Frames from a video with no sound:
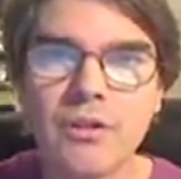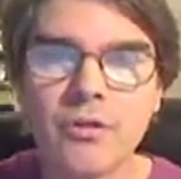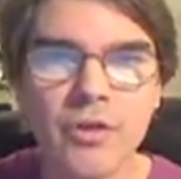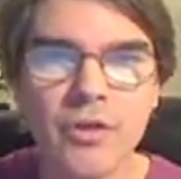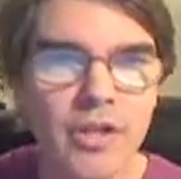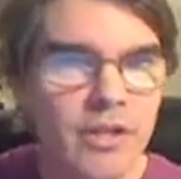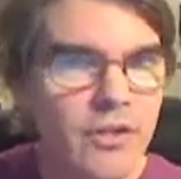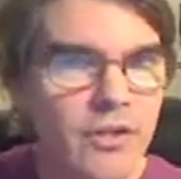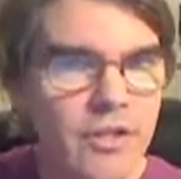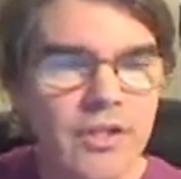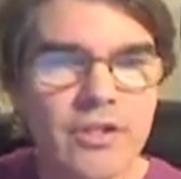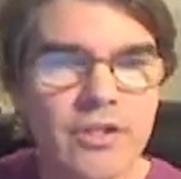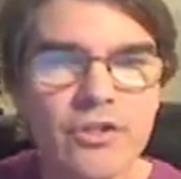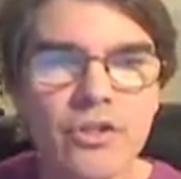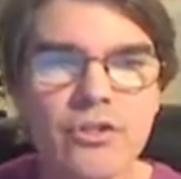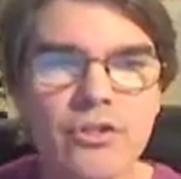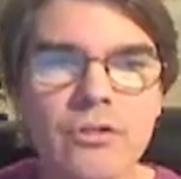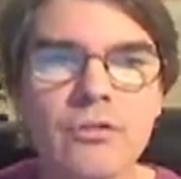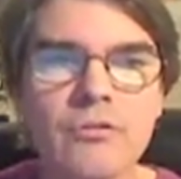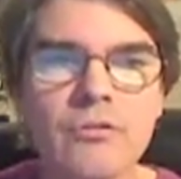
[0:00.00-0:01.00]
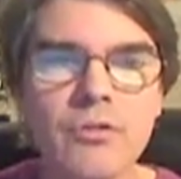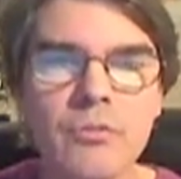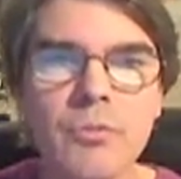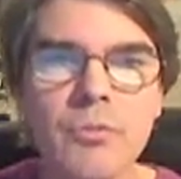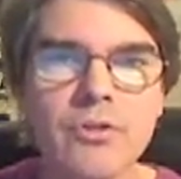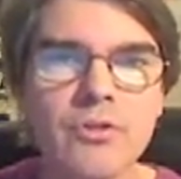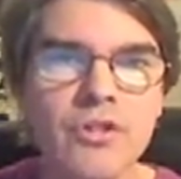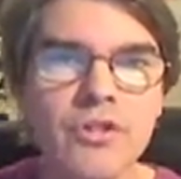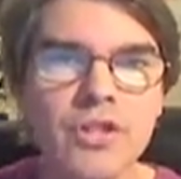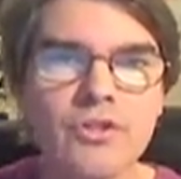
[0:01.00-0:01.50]
anything that's just
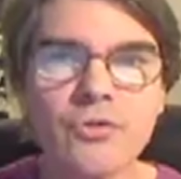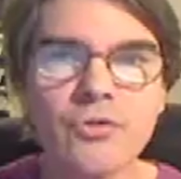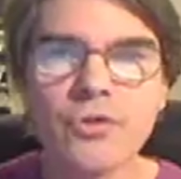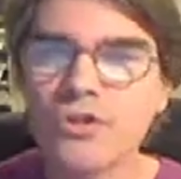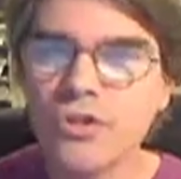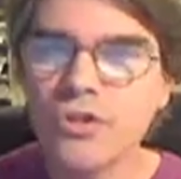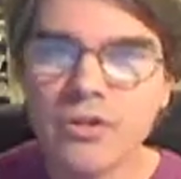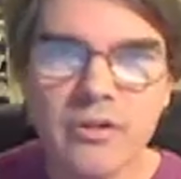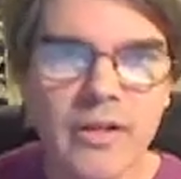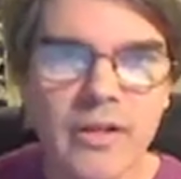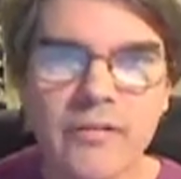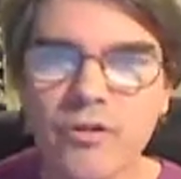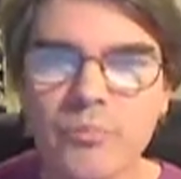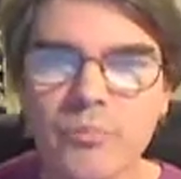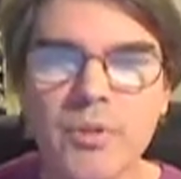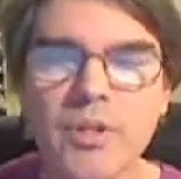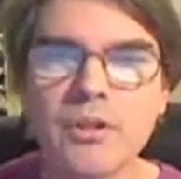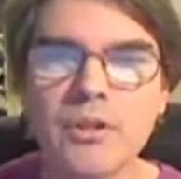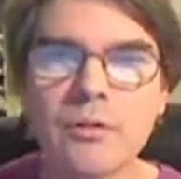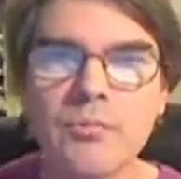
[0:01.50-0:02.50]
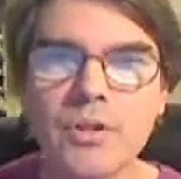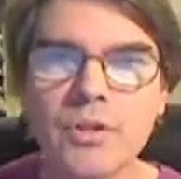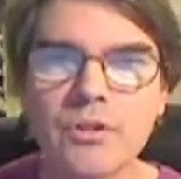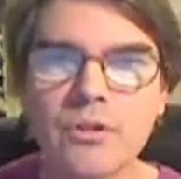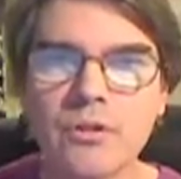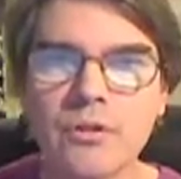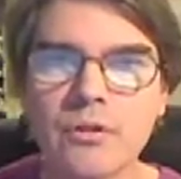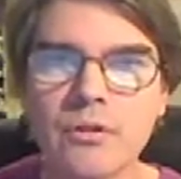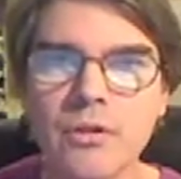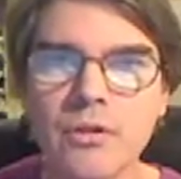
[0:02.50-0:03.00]
distributor-centric should never be
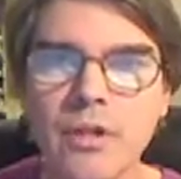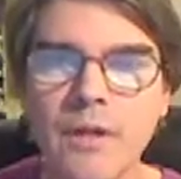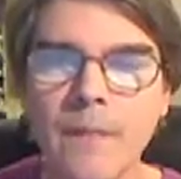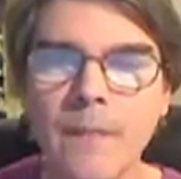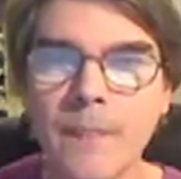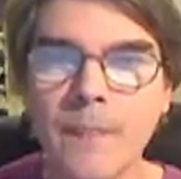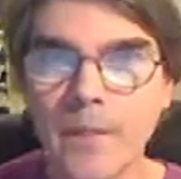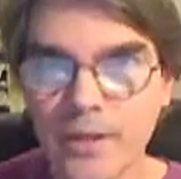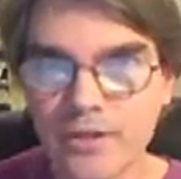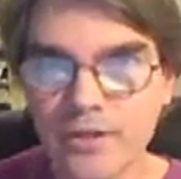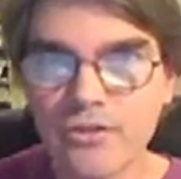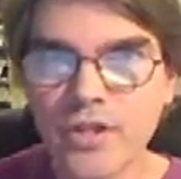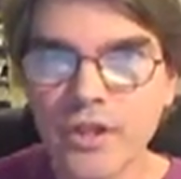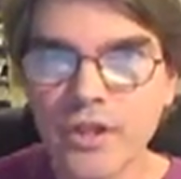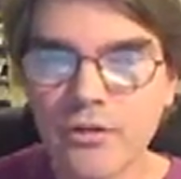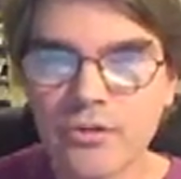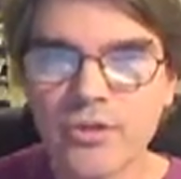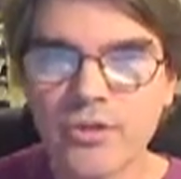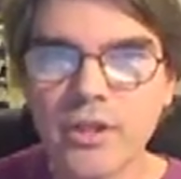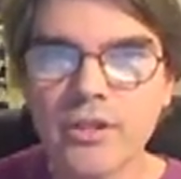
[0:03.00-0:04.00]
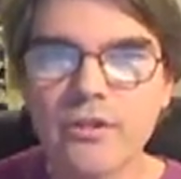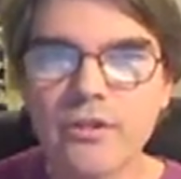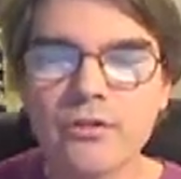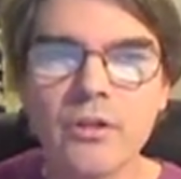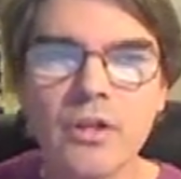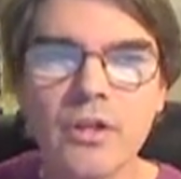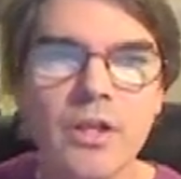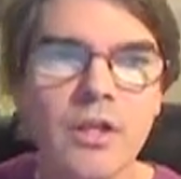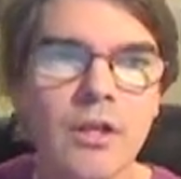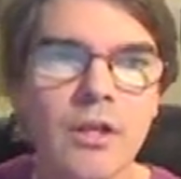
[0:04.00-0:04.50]
commissioned, like sales
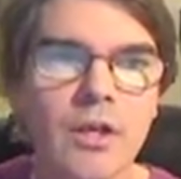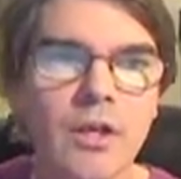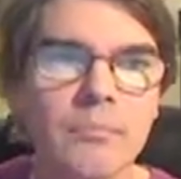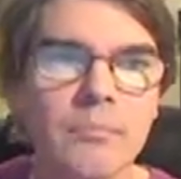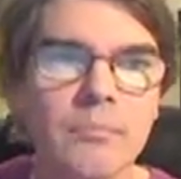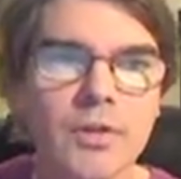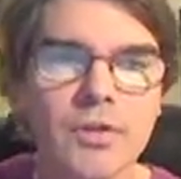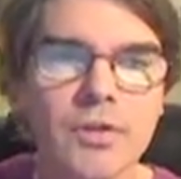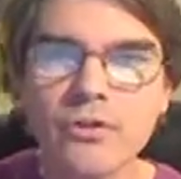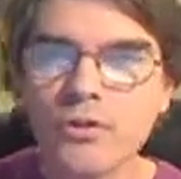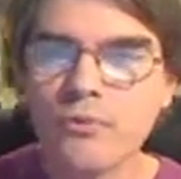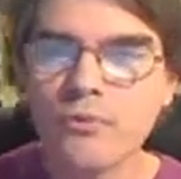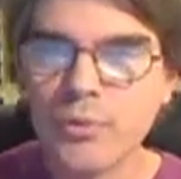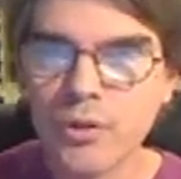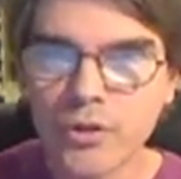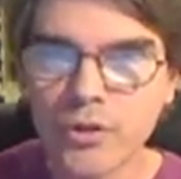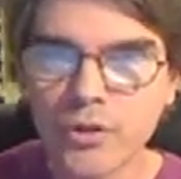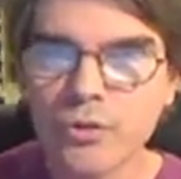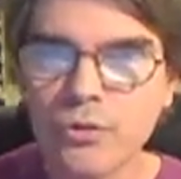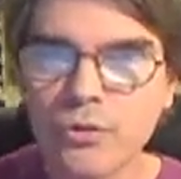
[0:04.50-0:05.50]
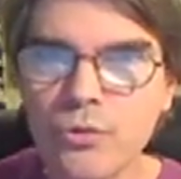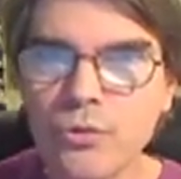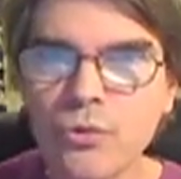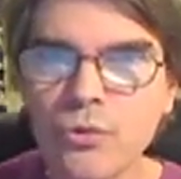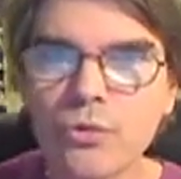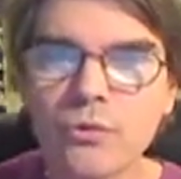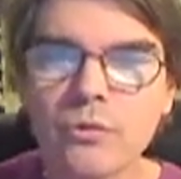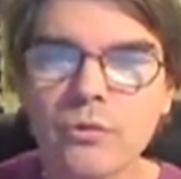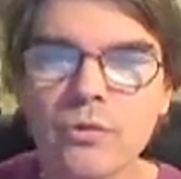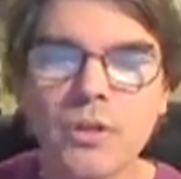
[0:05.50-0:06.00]
aids, business building
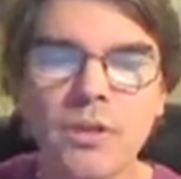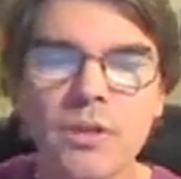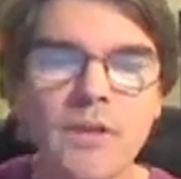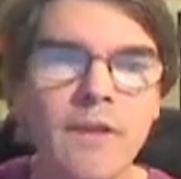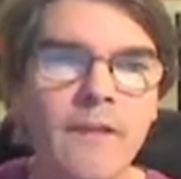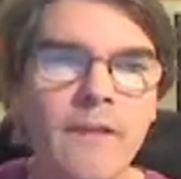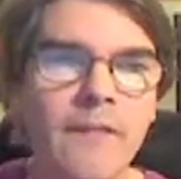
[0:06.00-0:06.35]
tools,